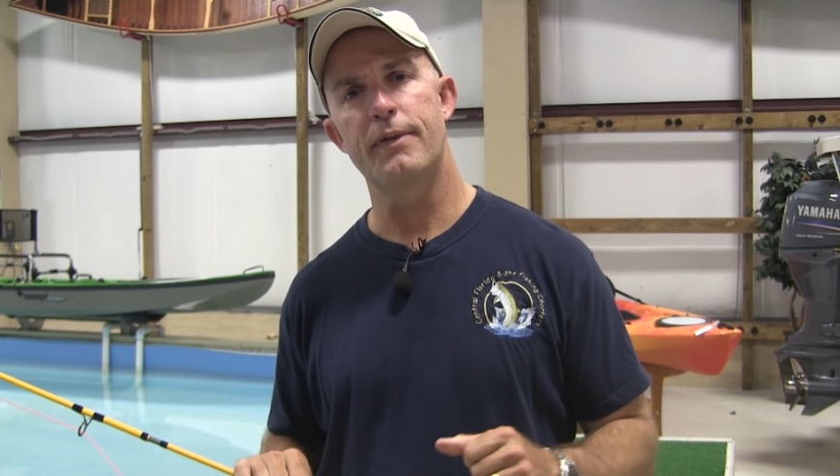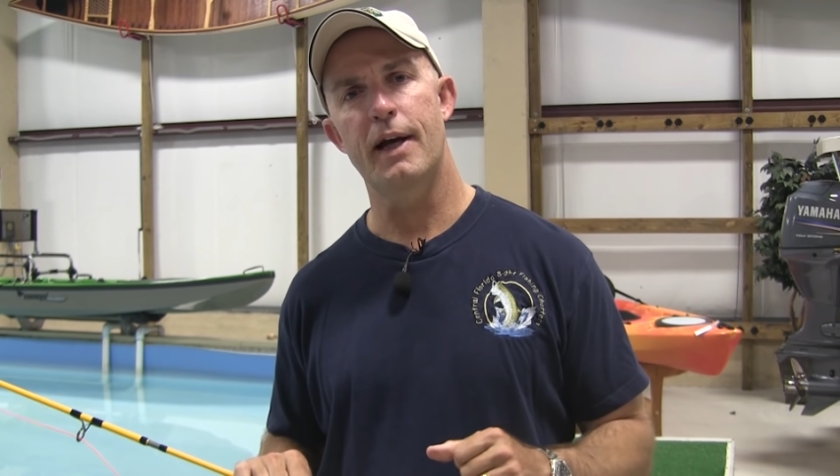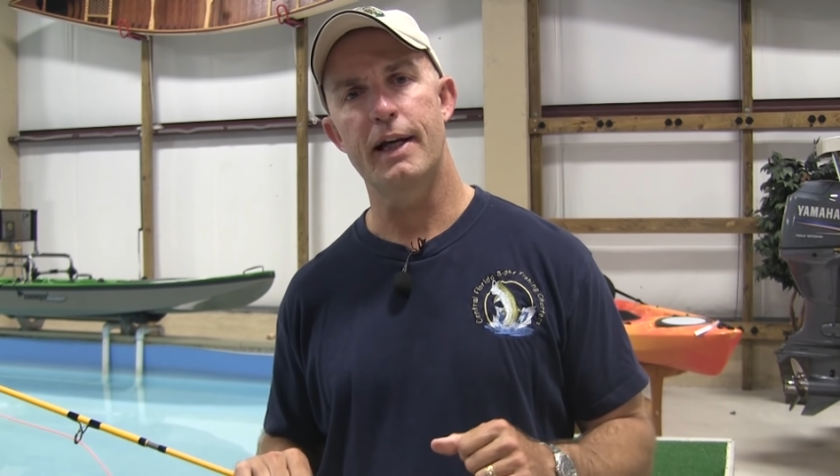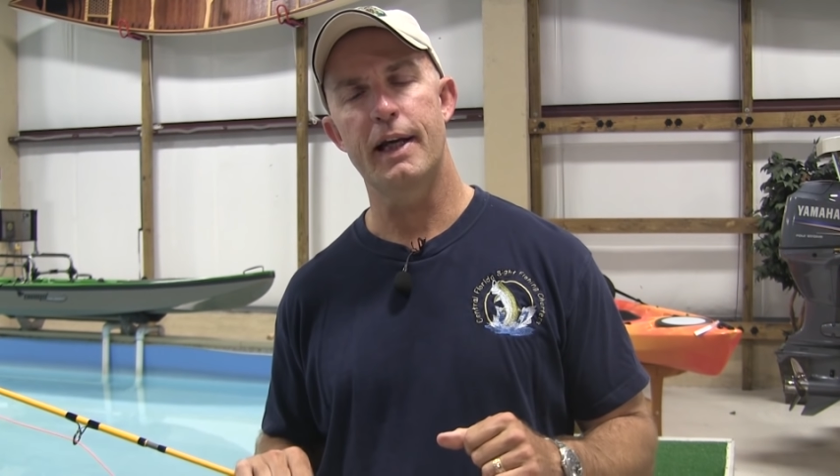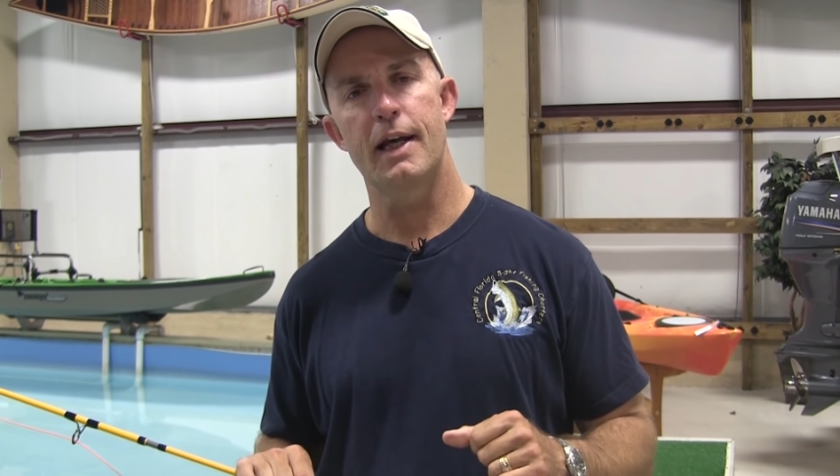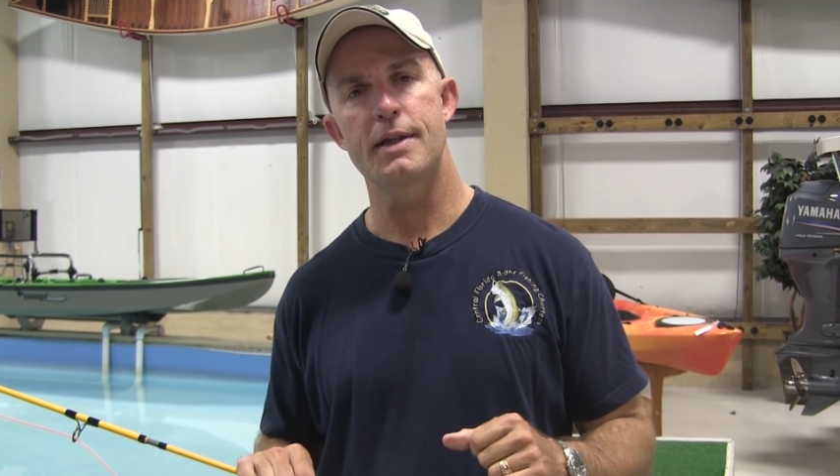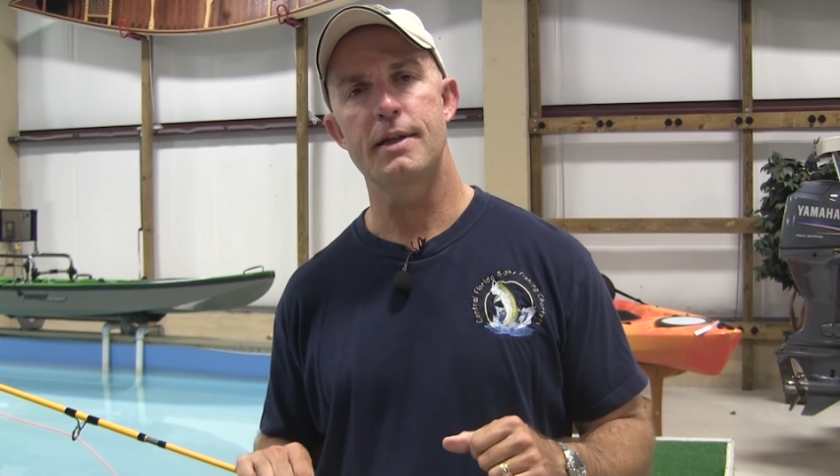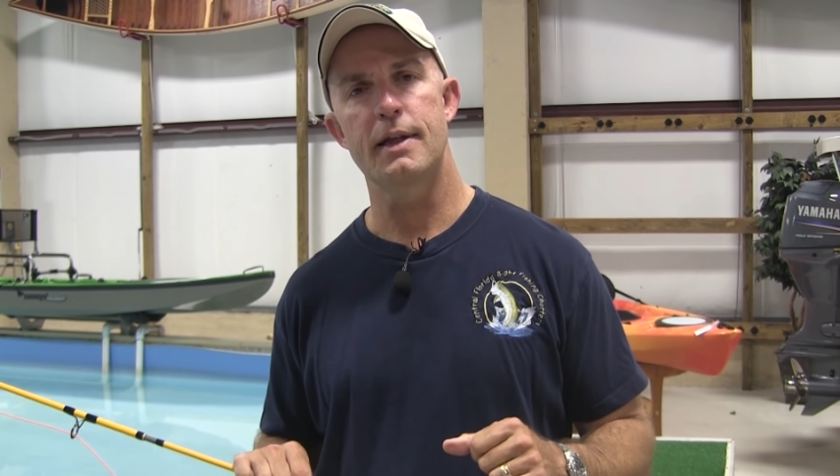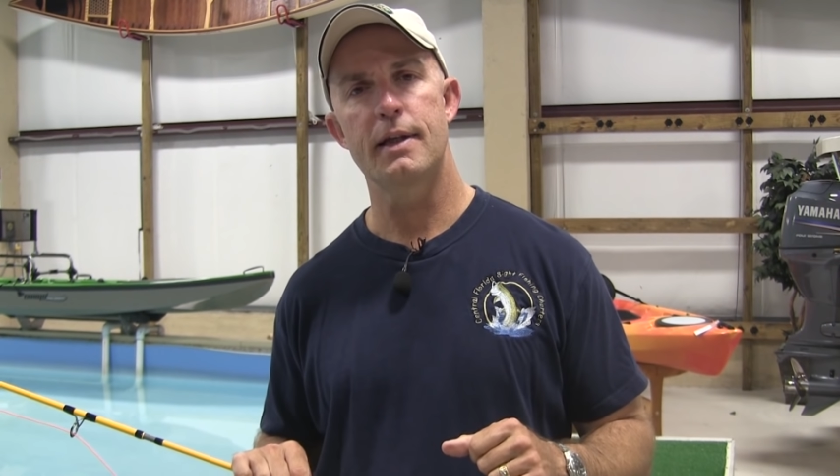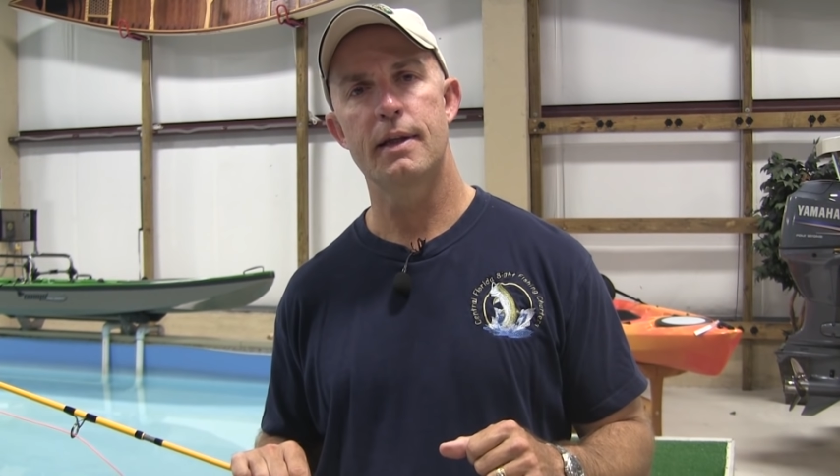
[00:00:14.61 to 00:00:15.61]
fly
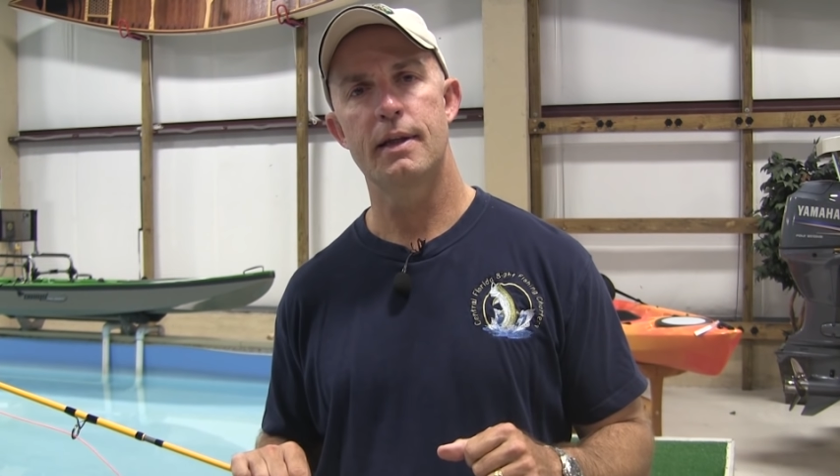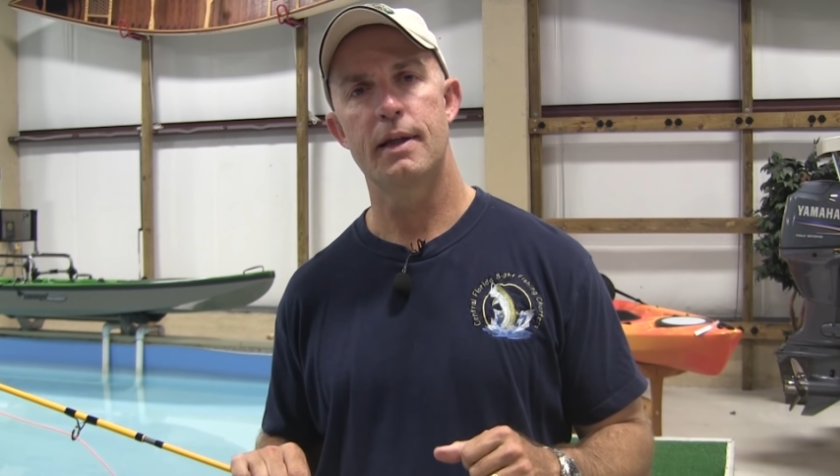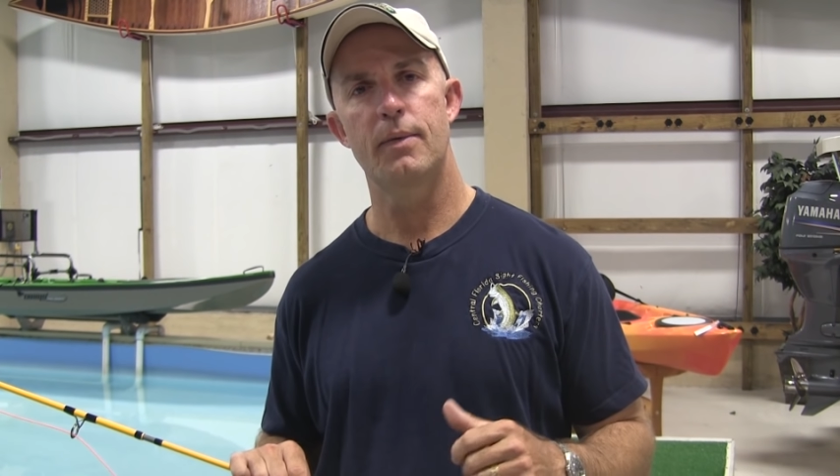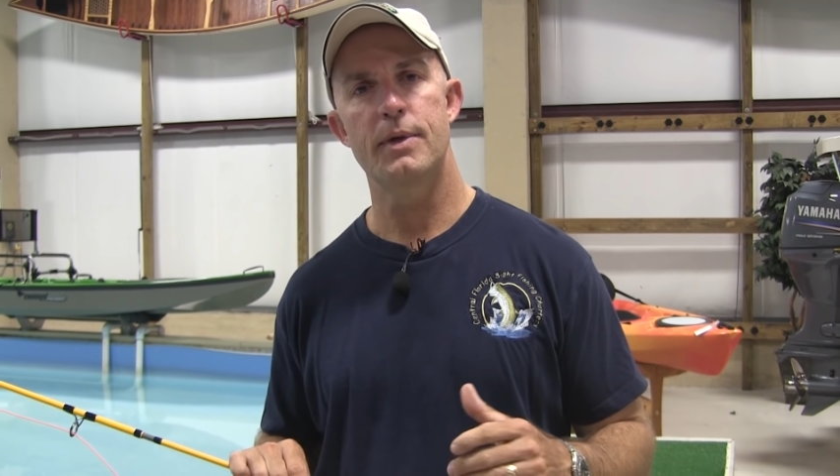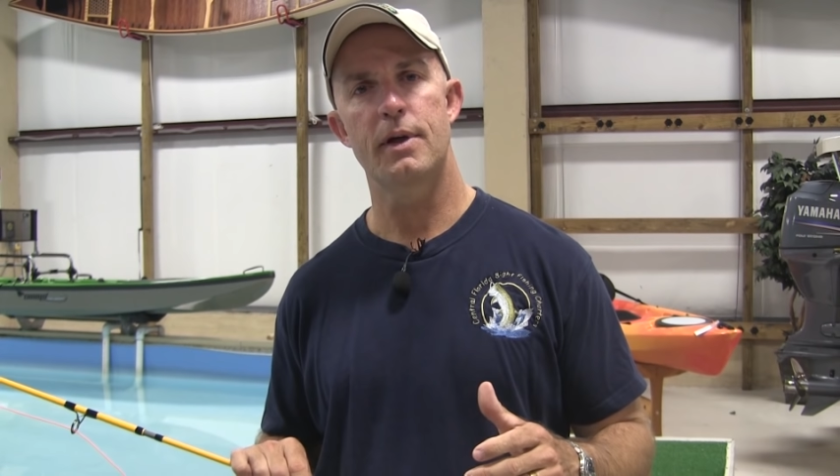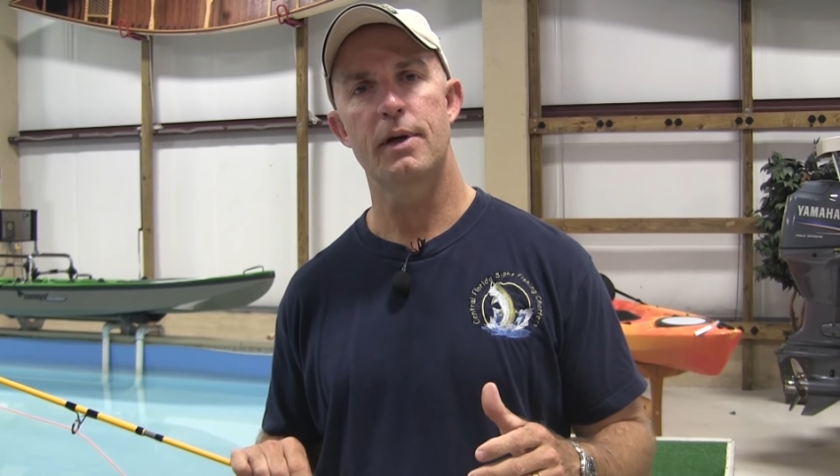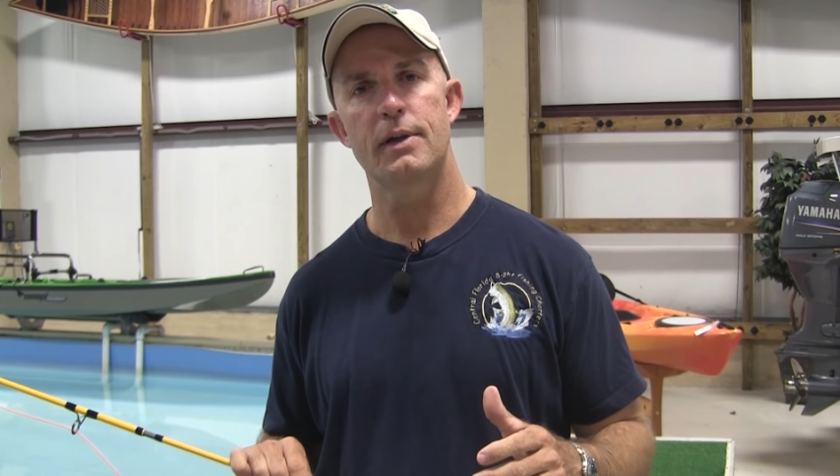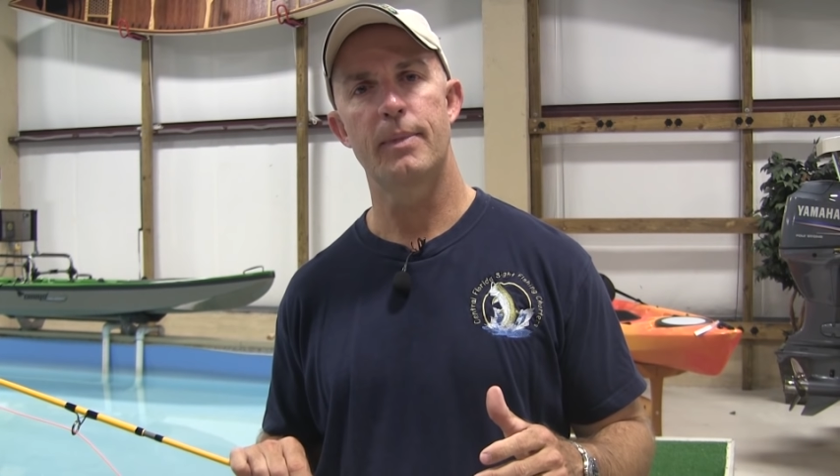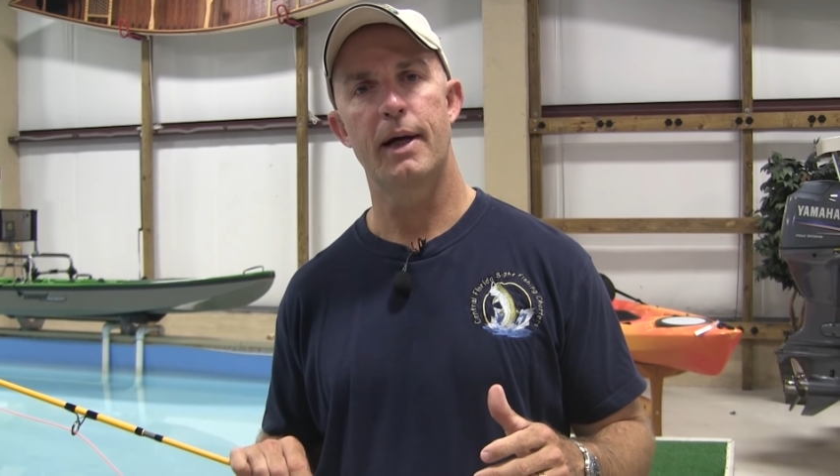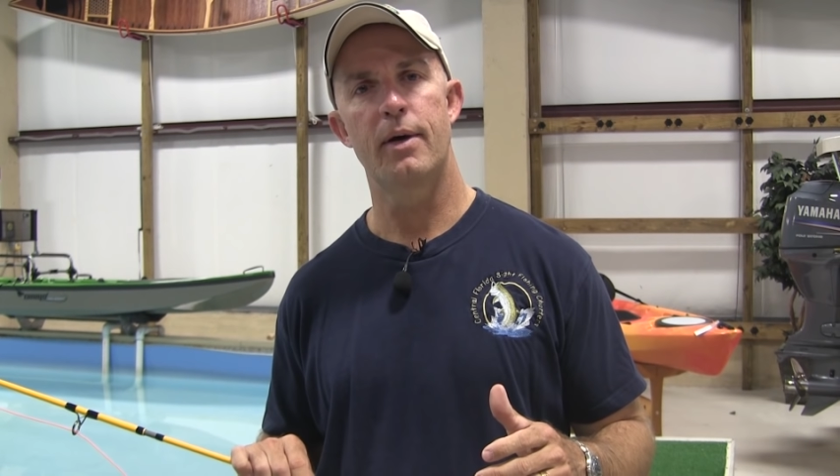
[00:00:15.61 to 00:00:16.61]
casting that we
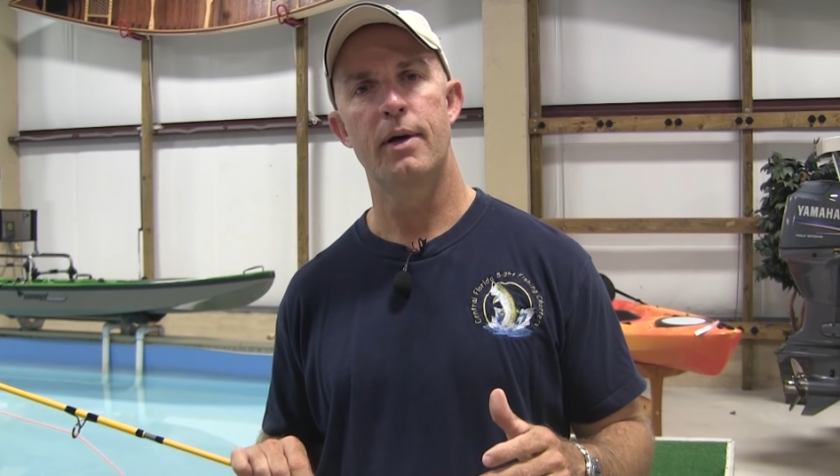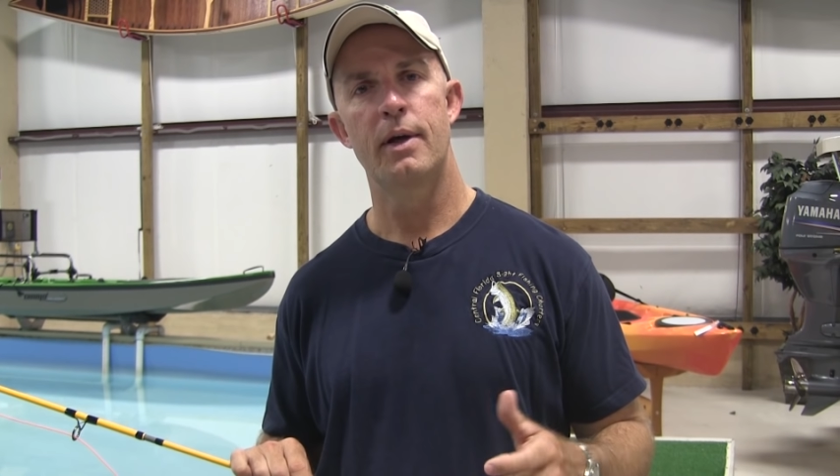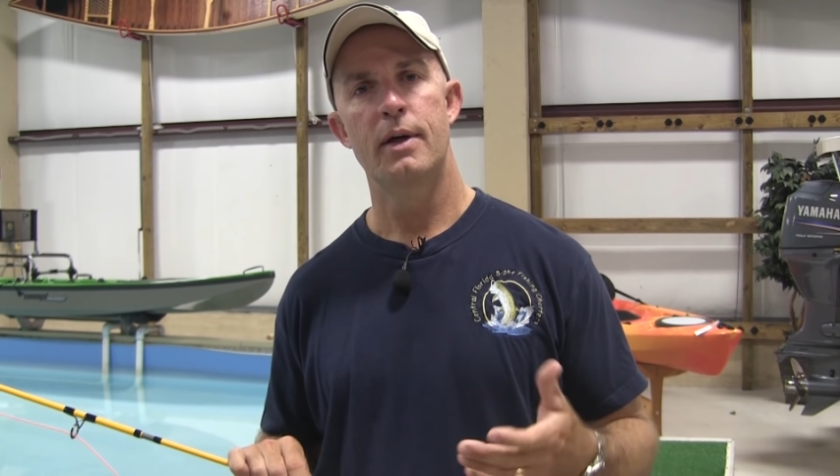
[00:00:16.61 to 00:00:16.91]
talked about,